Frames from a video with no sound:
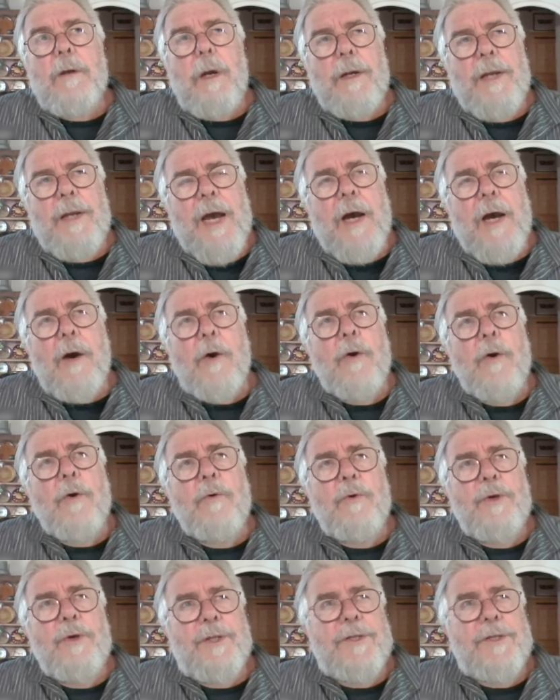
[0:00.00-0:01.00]
now
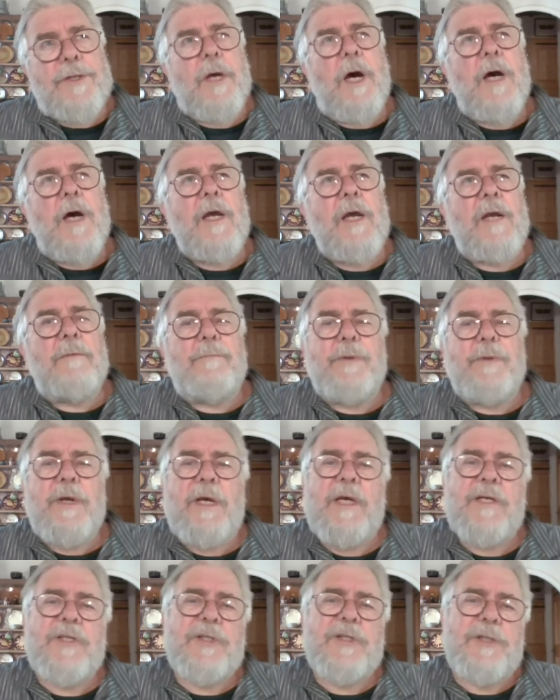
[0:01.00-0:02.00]
with in
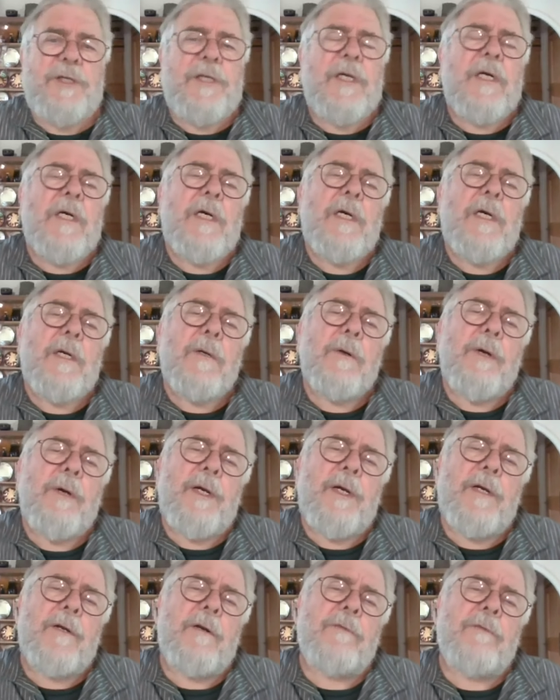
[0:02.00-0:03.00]
prehistory,
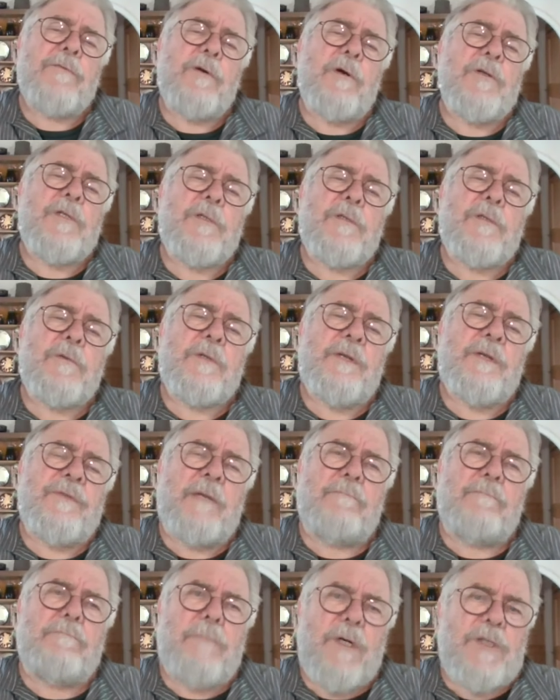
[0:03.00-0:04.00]
we're of course
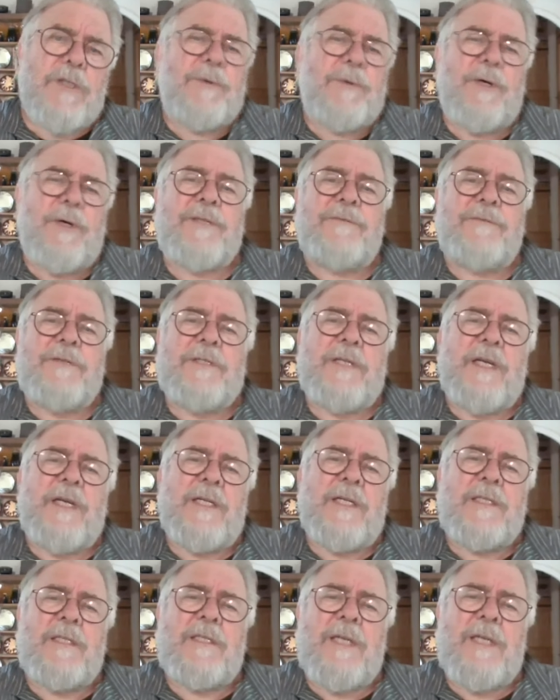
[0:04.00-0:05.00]
developed much more
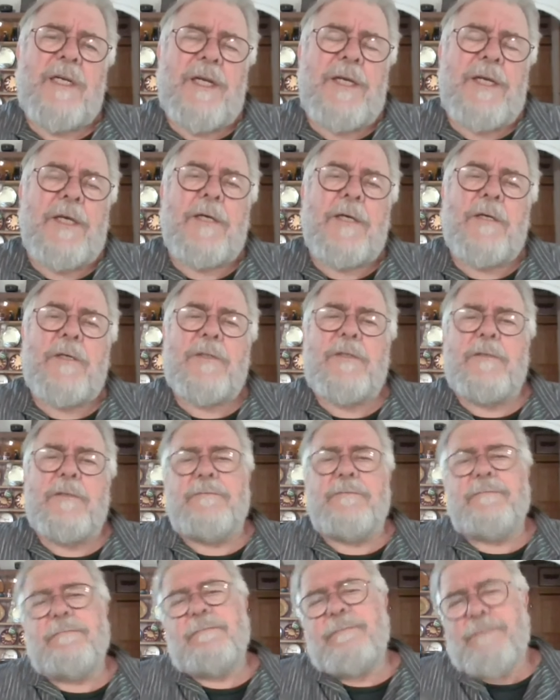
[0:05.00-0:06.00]
sophisticated techniques of
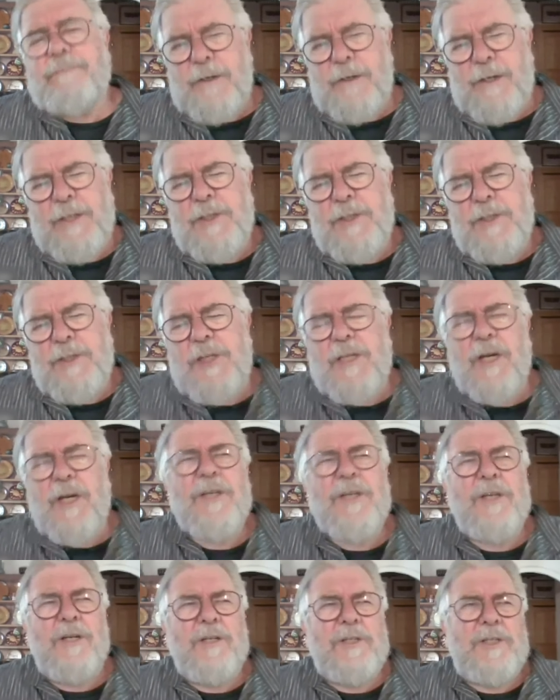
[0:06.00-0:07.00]
forensic
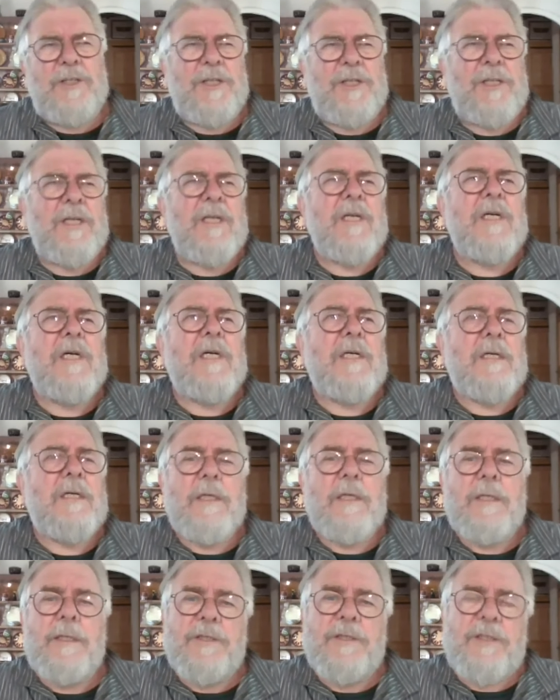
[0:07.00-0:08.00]
archaeology,
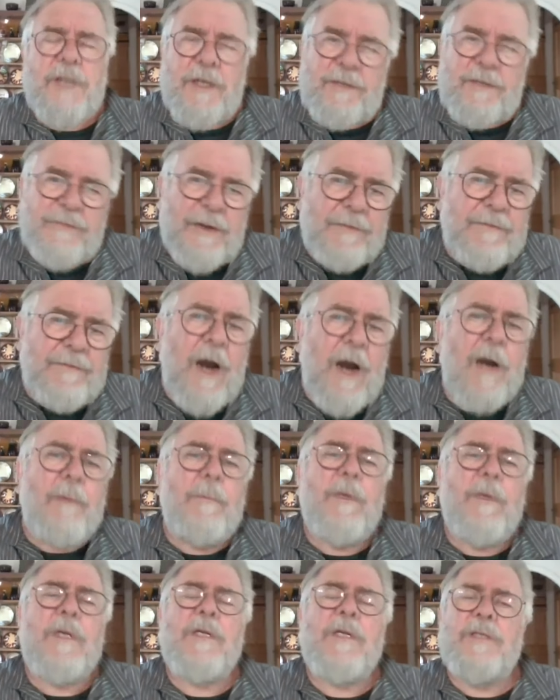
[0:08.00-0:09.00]
the study of
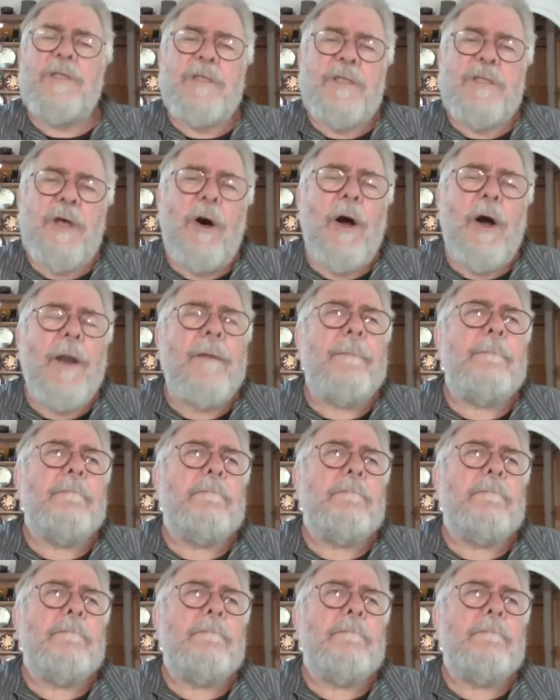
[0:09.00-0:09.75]
environments and so on.